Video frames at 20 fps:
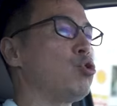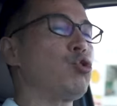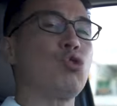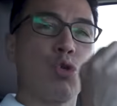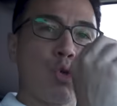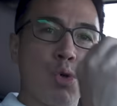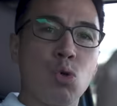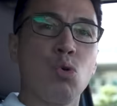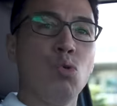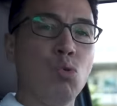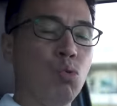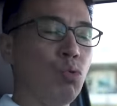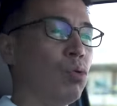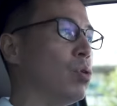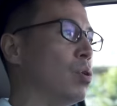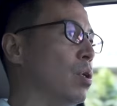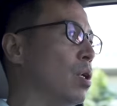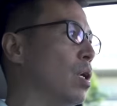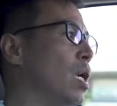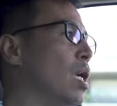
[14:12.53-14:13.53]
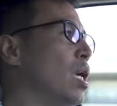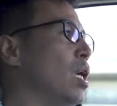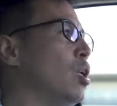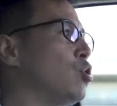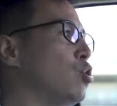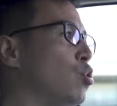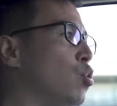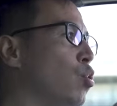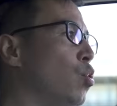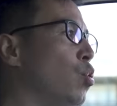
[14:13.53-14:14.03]
tuned
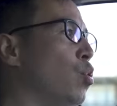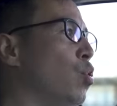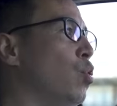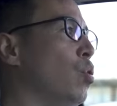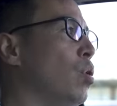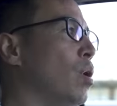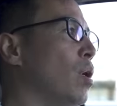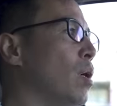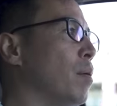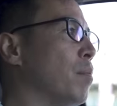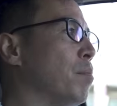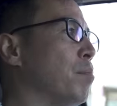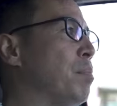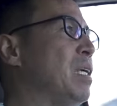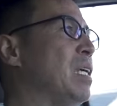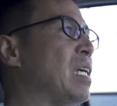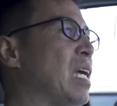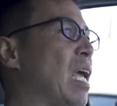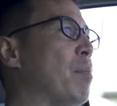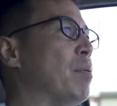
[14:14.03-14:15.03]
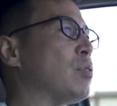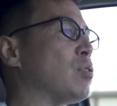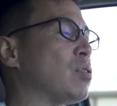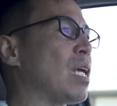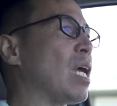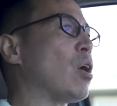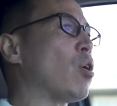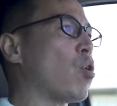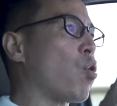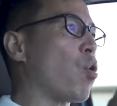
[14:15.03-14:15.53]
to being able to
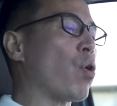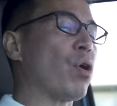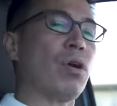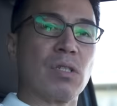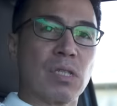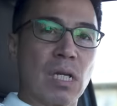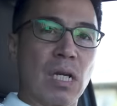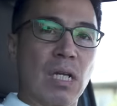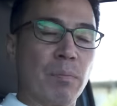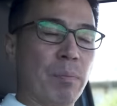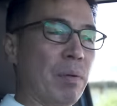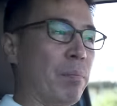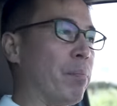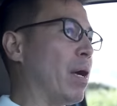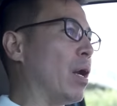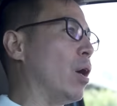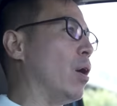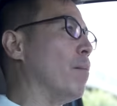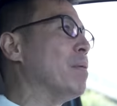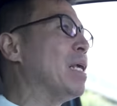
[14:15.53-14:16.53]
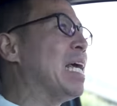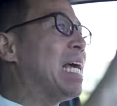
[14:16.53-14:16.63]
take corners a little bit better.